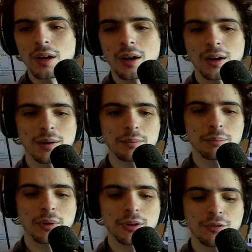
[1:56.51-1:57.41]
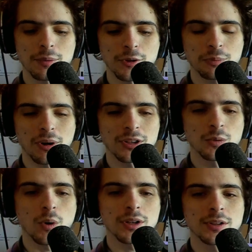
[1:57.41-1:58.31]
Um, but for the most part,
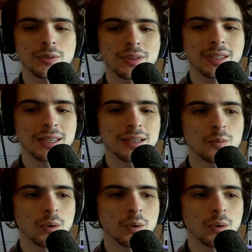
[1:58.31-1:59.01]
you want to use the key